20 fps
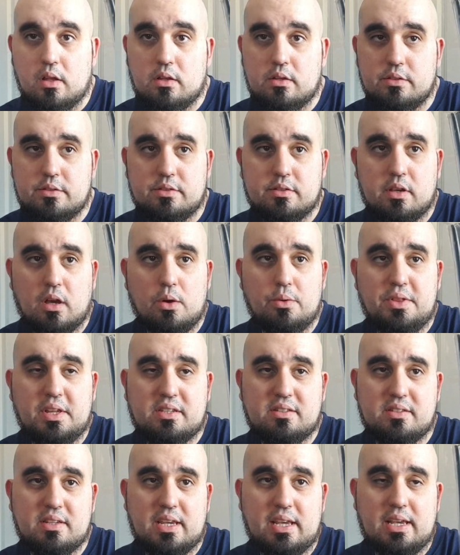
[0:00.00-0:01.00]
So
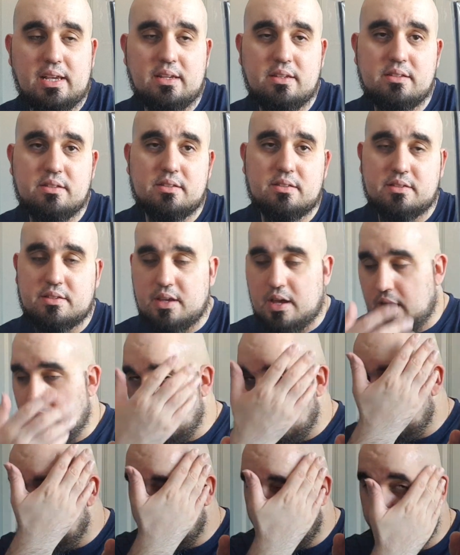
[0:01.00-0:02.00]
this is
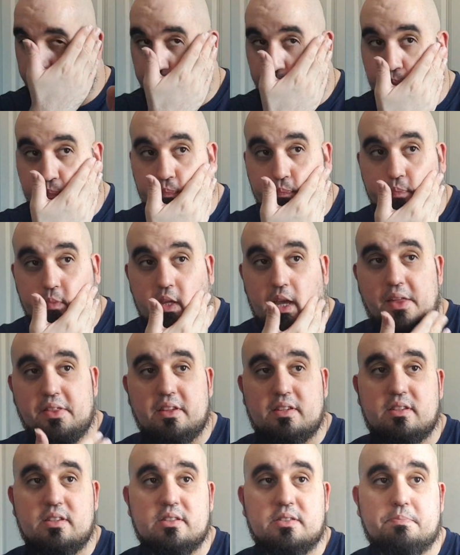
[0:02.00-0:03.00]
yeah,
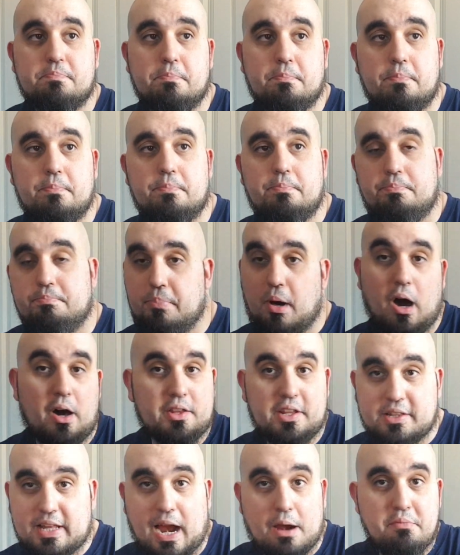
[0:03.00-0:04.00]
this is
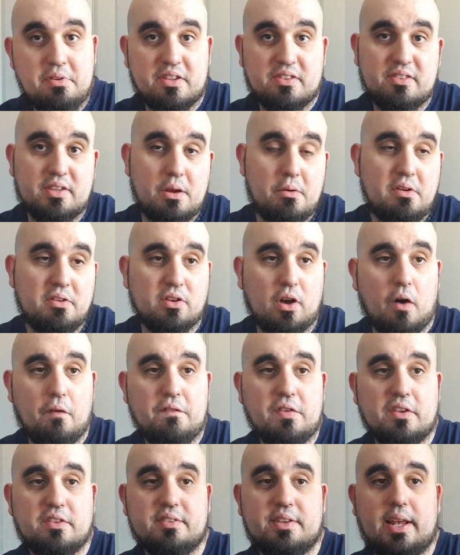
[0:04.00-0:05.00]
part of the Darius series,
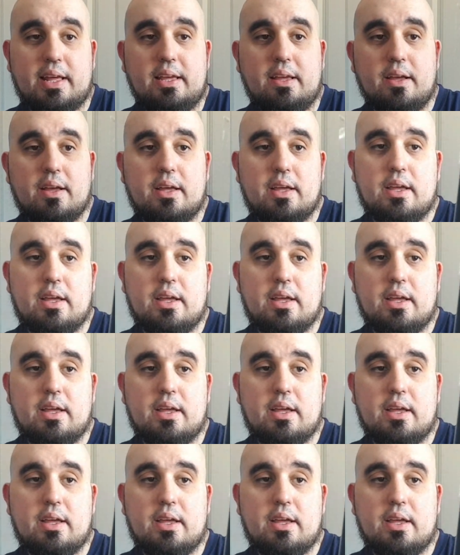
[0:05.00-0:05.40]
obviously.